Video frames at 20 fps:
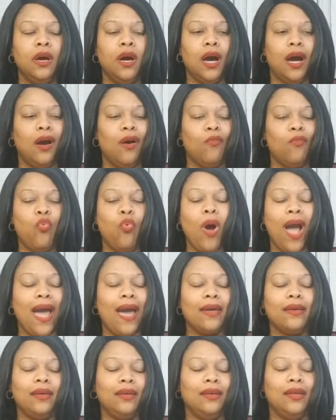Uh,
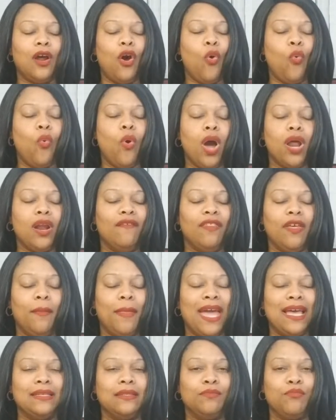I, you know, one of them
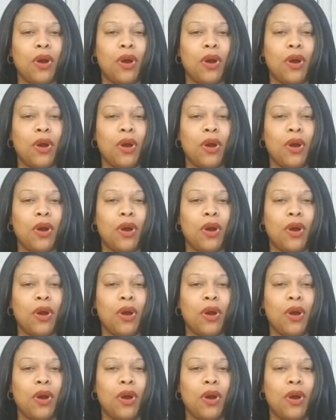has